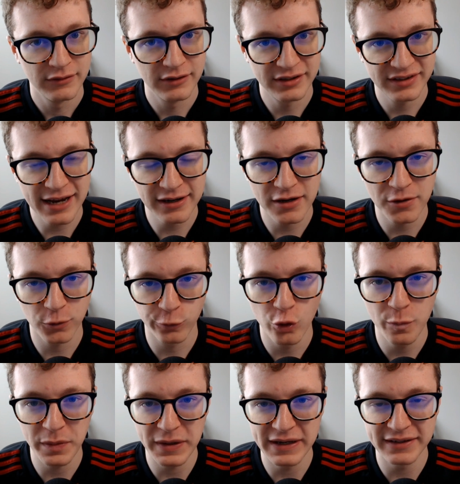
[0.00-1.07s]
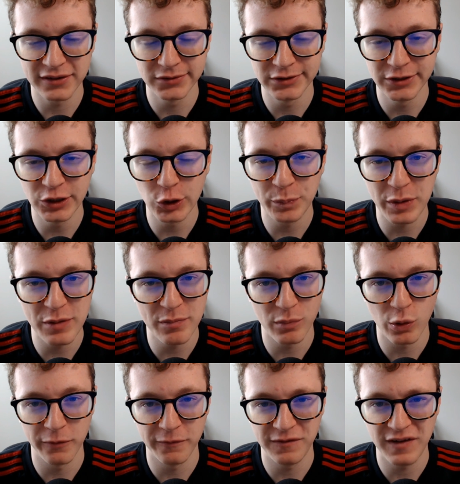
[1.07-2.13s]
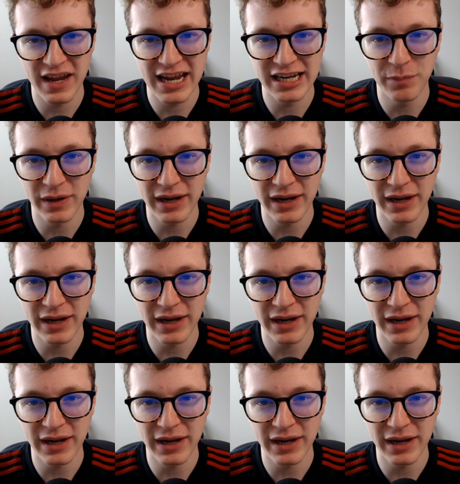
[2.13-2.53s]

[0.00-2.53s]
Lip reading: The second group is a little bit more vague,